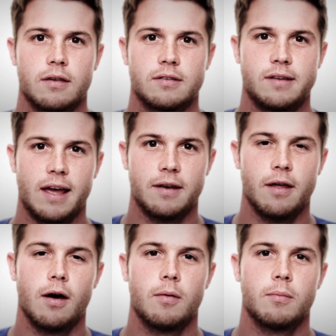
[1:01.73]
Stand
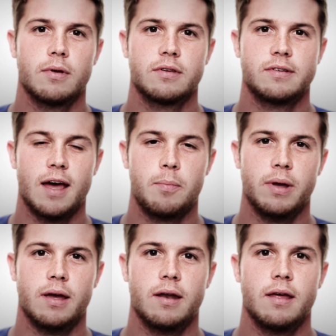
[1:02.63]
up, step
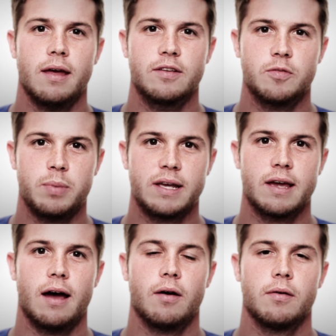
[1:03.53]
in, and speak
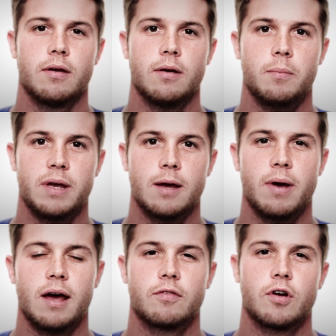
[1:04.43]
out. Be a
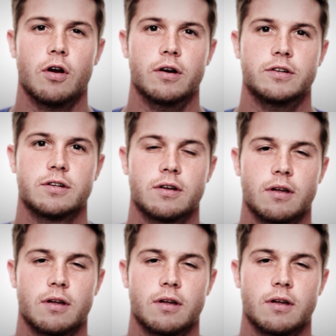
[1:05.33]
man of courage.